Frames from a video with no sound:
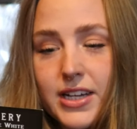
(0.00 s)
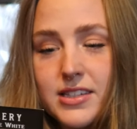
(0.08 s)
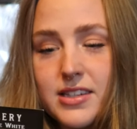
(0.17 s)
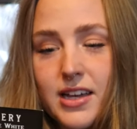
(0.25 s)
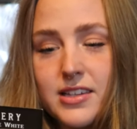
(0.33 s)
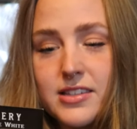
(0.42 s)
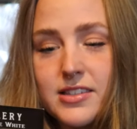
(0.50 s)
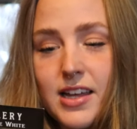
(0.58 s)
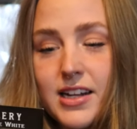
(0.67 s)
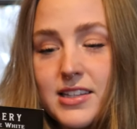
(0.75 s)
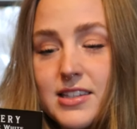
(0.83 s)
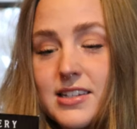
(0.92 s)
It says
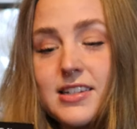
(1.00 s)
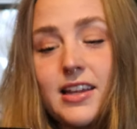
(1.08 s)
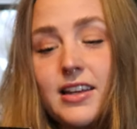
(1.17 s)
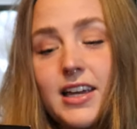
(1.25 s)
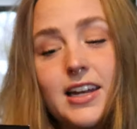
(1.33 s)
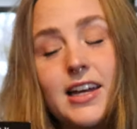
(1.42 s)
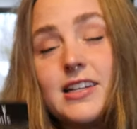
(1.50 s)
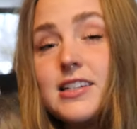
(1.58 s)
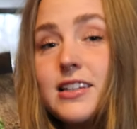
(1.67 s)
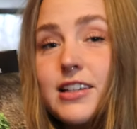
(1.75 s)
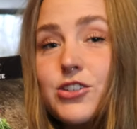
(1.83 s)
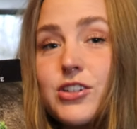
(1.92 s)
that it's delicate and
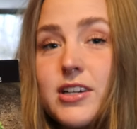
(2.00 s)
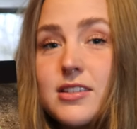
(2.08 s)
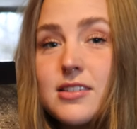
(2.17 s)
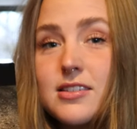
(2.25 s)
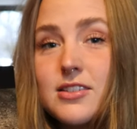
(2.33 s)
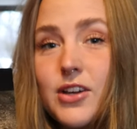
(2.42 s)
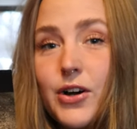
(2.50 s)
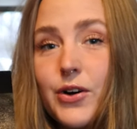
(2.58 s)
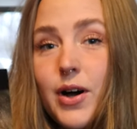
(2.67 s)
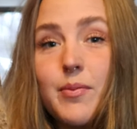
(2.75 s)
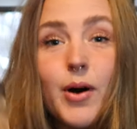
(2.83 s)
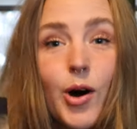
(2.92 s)
delicious,
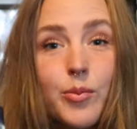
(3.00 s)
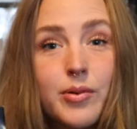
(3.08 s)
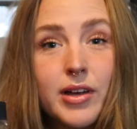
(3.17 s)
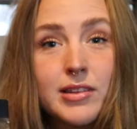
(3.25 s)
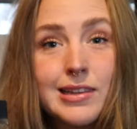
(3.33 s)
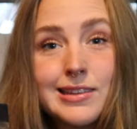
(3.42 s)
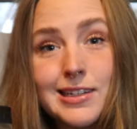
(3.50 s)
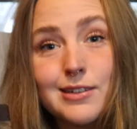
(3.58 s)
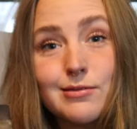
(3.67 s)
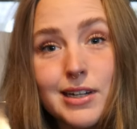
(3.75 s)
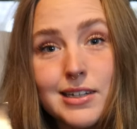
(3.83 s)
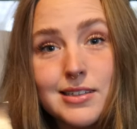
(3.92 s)
so I'm hoping that
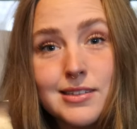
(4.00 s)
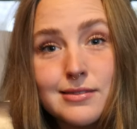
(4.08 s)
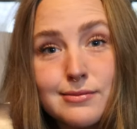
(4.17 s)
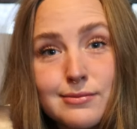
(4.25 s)
they're right.